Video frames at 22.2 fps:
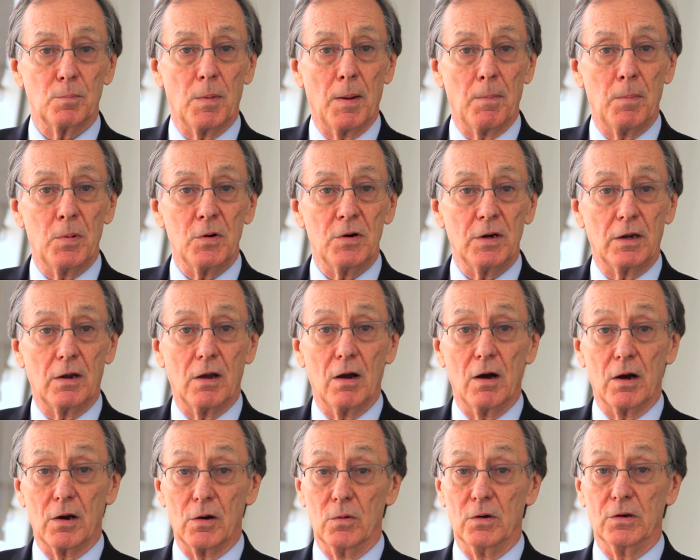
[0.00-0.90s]
by putting
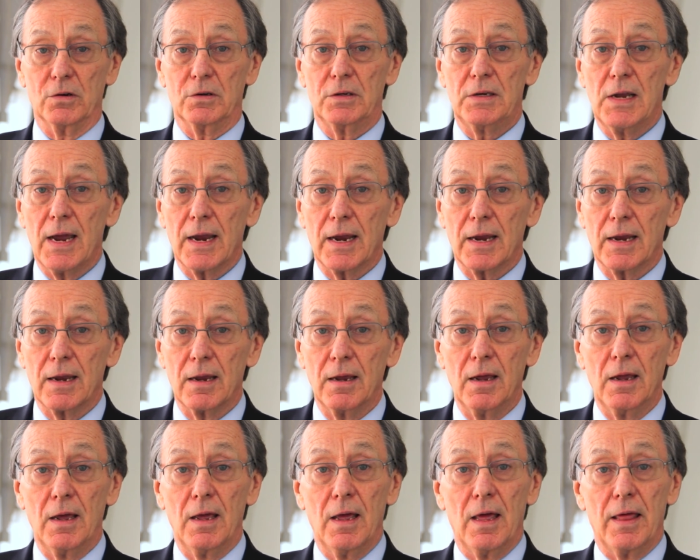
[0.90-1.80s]
cargo on deck,
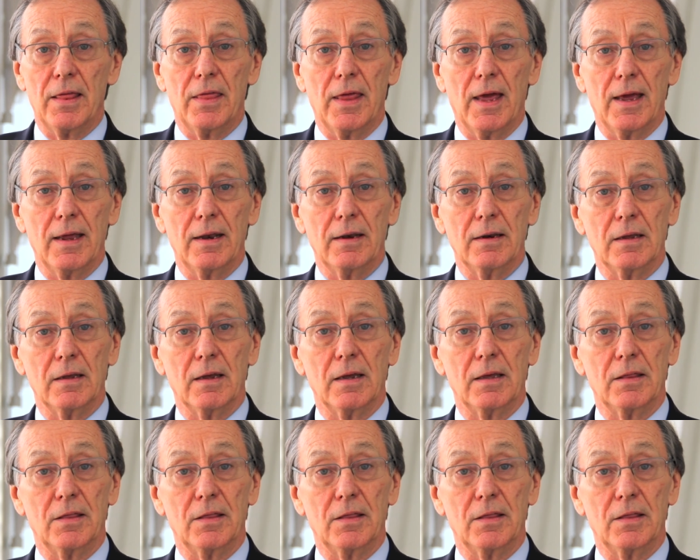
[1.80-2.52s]
then